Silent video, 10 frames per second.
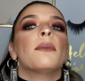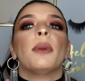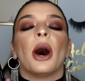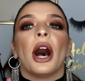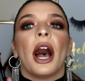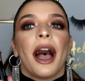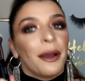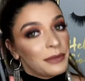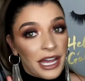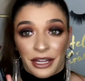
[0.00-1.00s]
but
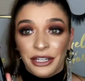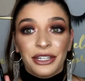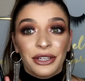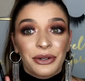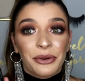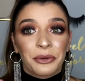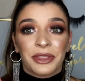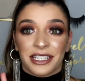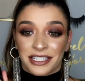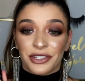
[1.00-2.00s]
I'm telling you,
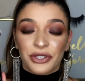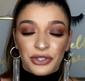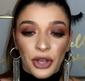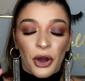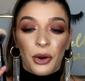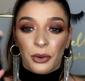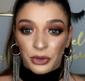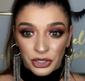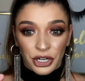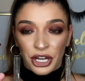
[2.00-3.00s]
this is
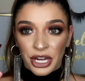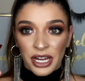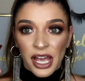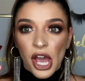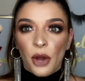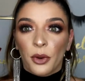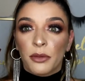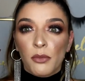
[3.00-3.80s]
so good with